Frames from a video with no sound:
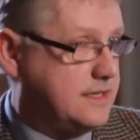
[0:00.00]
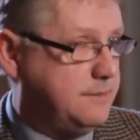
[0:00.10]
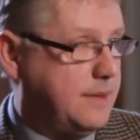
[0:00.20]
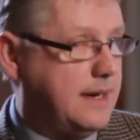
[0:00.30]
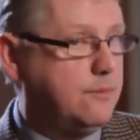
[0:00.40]

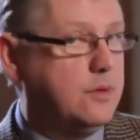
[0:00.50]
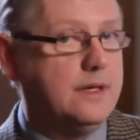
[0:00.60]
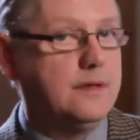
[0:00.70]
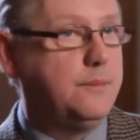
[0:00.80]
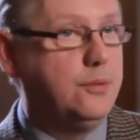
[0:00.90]

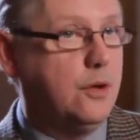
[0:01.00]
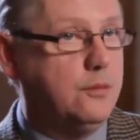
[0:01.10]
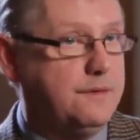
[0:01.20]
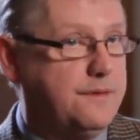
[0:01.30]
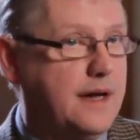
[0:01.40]
Zimbabwe they're put
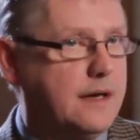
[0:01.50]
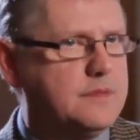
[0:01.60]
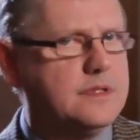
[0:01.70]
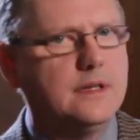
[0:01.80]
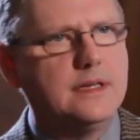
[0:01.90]
out of
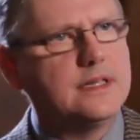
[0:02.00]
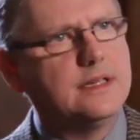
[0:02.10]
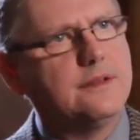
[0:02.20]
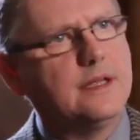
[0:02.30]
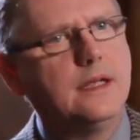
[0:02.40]
farms and this
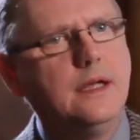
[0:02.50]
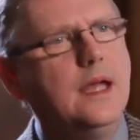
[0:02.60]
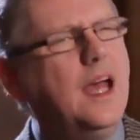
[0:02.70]
kind of thing,